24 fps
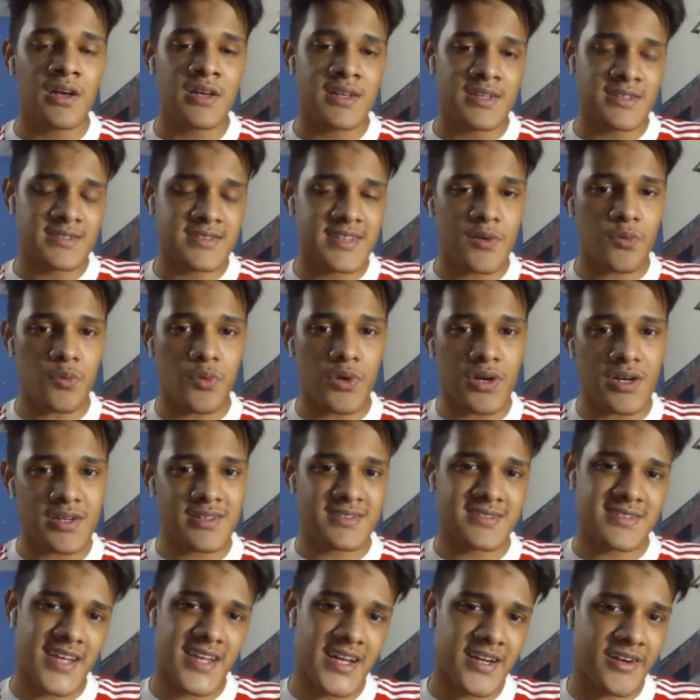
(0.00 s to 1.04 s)
is that worth the
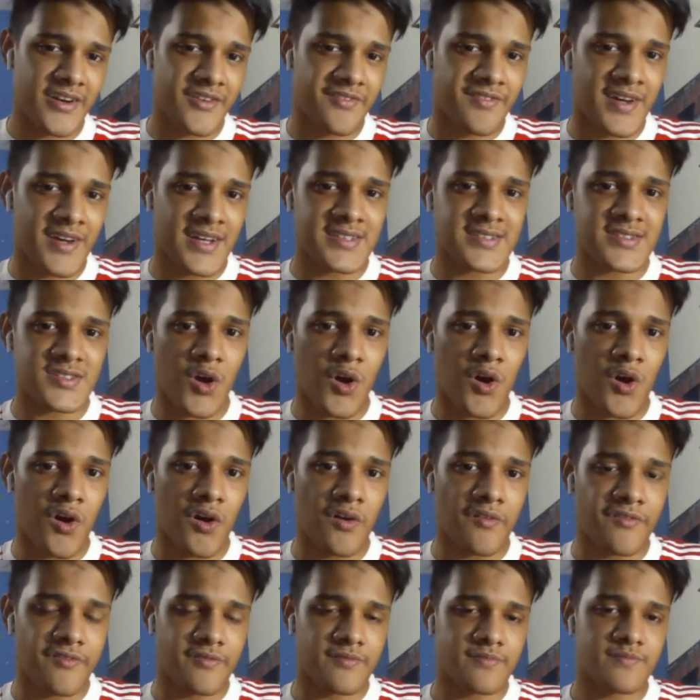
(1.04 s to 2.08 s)
sacrifice
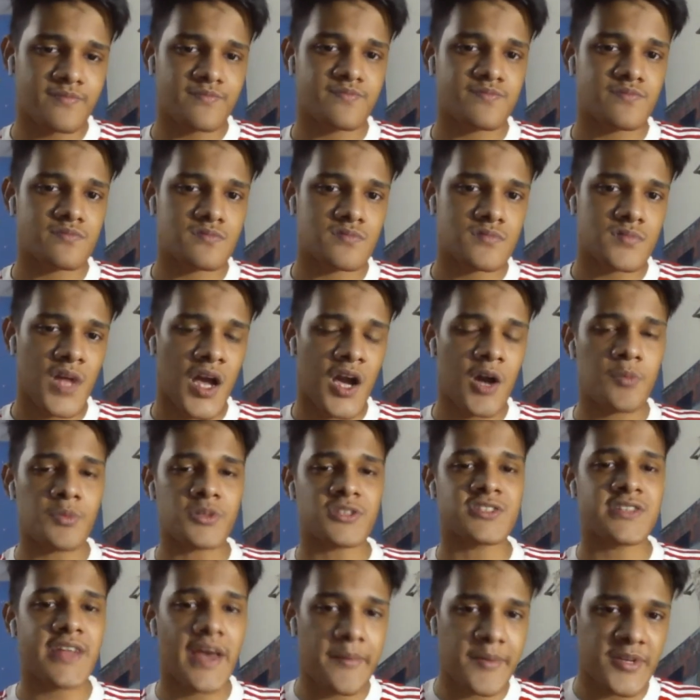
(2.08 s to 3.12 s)
of how much
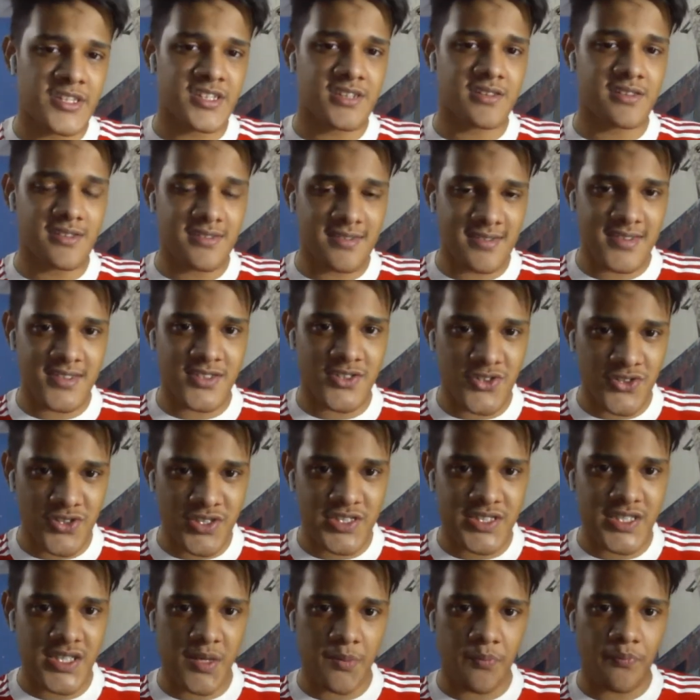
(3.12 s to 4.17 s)
damaging this is to the
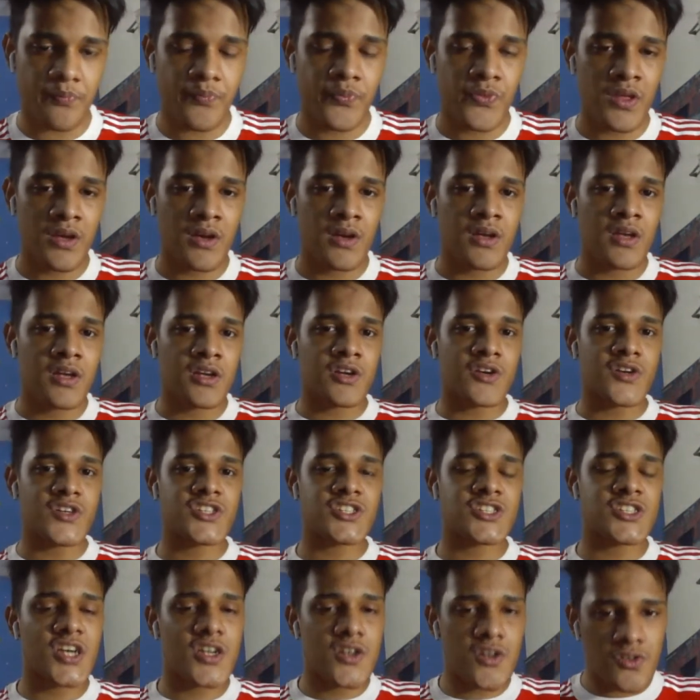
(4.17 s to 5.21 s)
team?
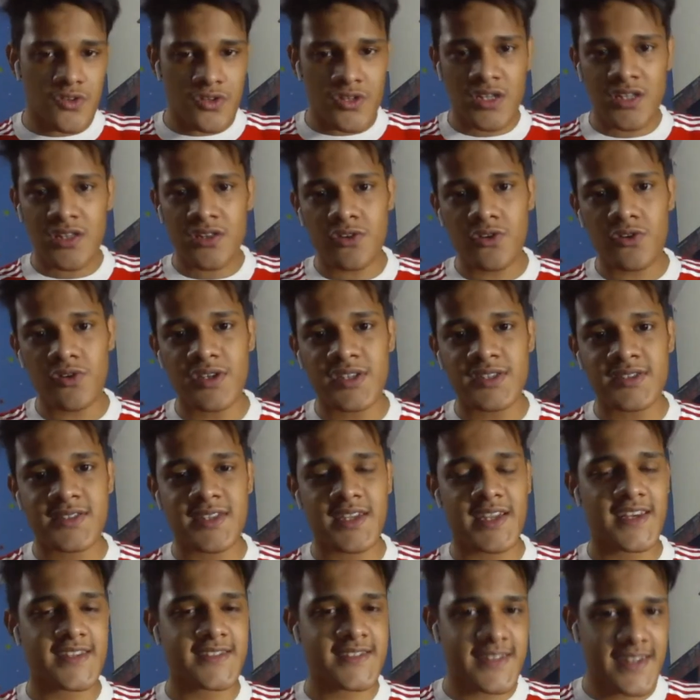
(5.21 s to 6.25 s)
Cristiano Ronaldo is an
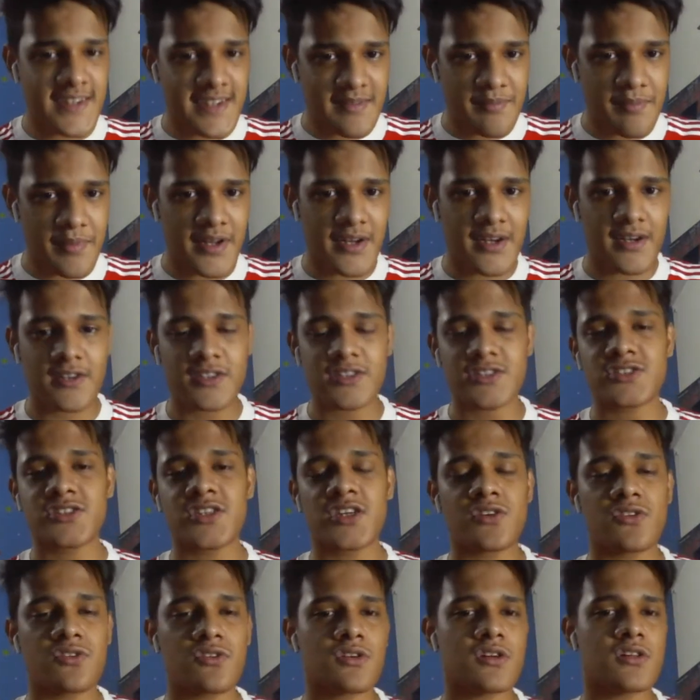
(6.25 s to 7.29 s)
excellent player.
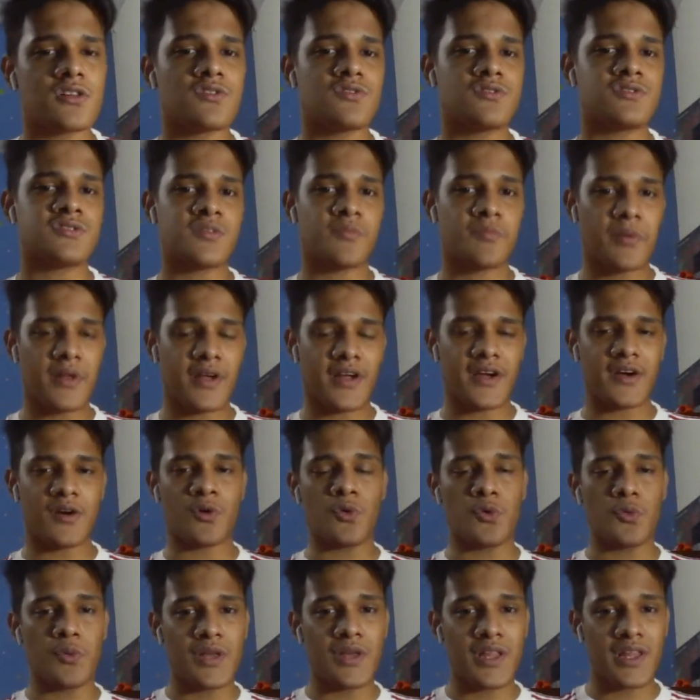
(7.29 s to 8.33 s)
Cristiano Ronaldo is a player who
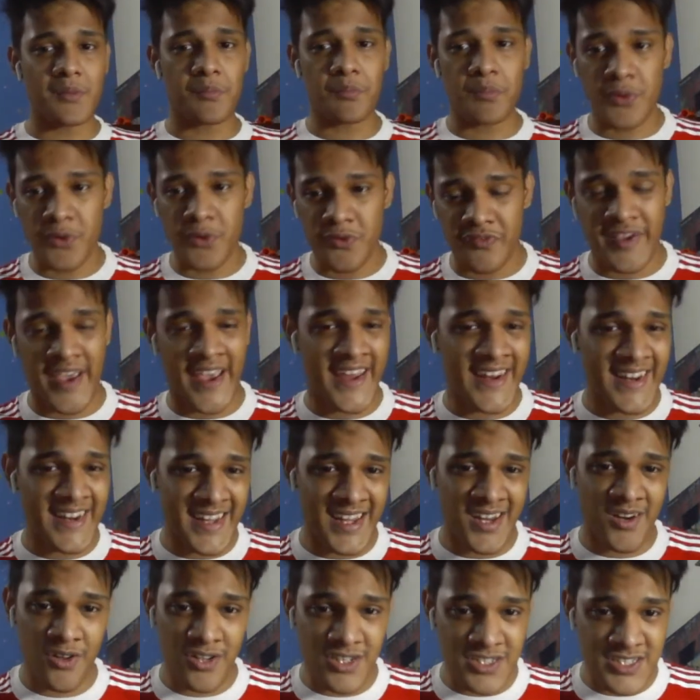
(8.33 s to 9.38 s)
will improve any
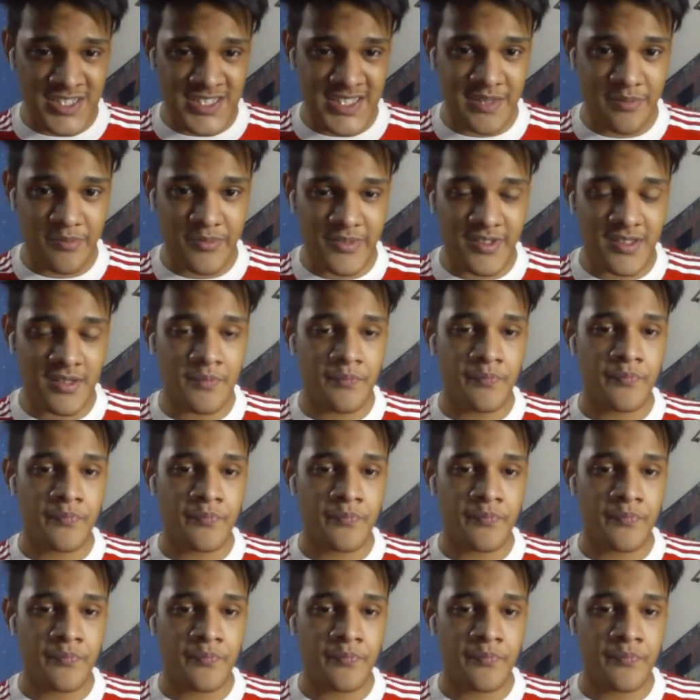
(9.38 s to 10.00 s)
and all teams.